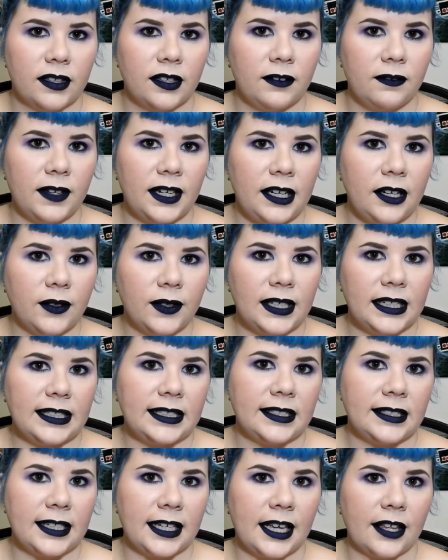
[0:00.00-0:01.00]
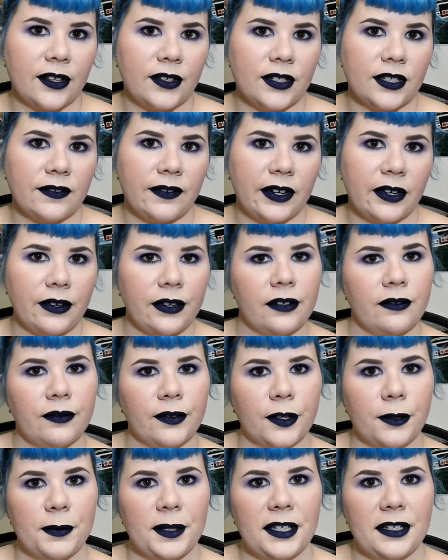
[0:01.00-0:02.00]
The video they did together is very
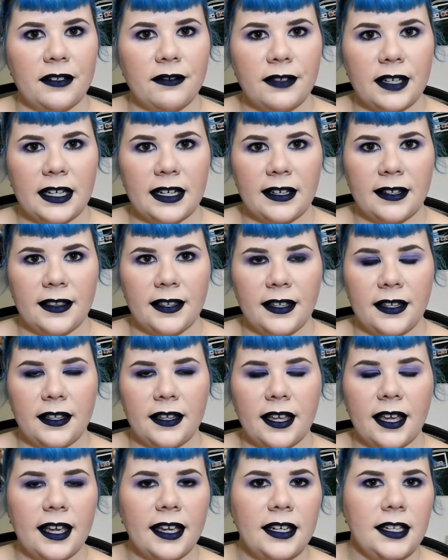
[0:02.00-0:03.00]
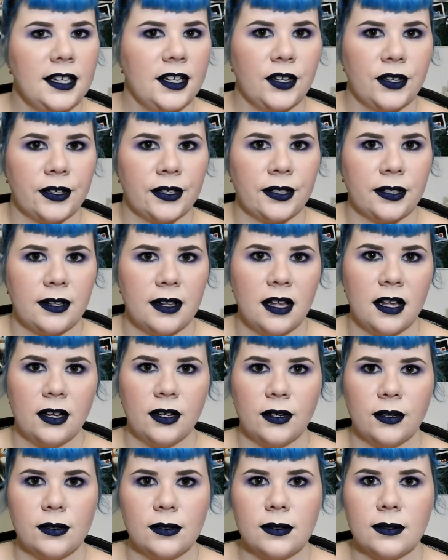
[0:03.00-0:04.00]
informative, and I think any girl
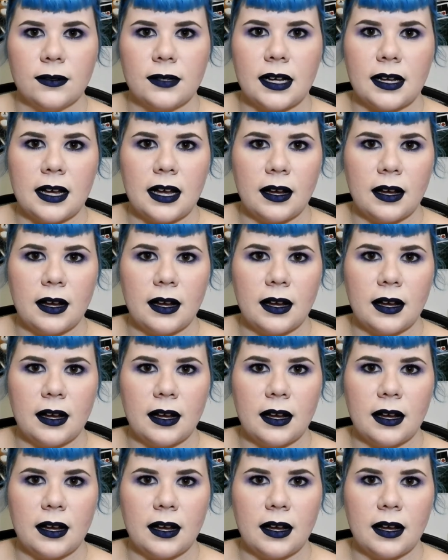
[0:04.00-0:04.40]
who